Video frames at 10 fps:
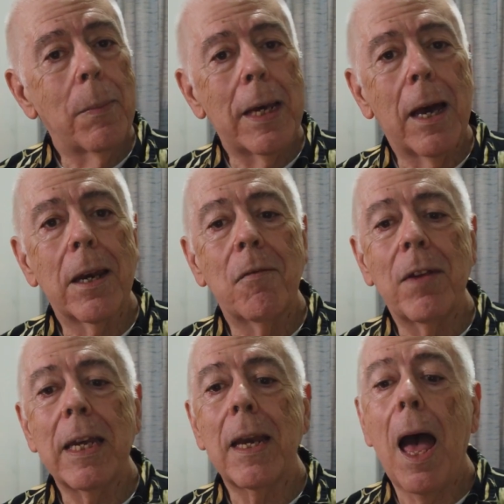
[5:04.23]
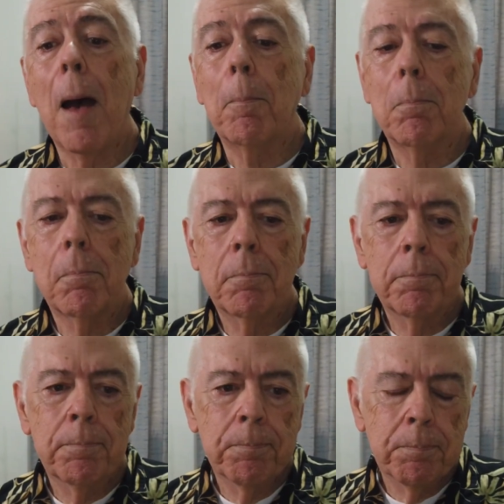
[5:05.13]
be done in Vietnam.
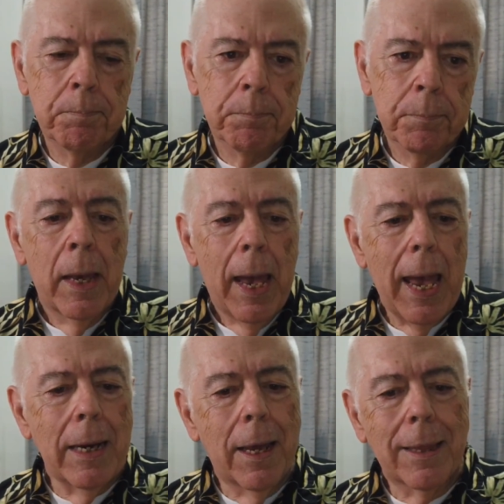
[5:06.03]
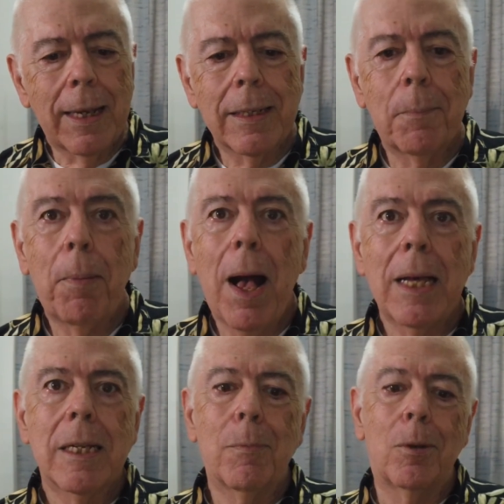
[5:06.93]
Hey, nothing's
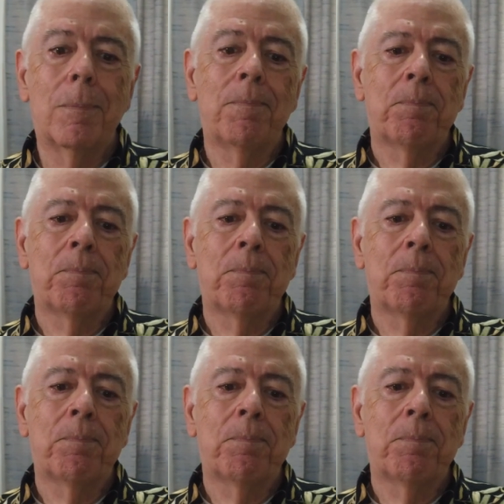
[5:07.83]
impossible.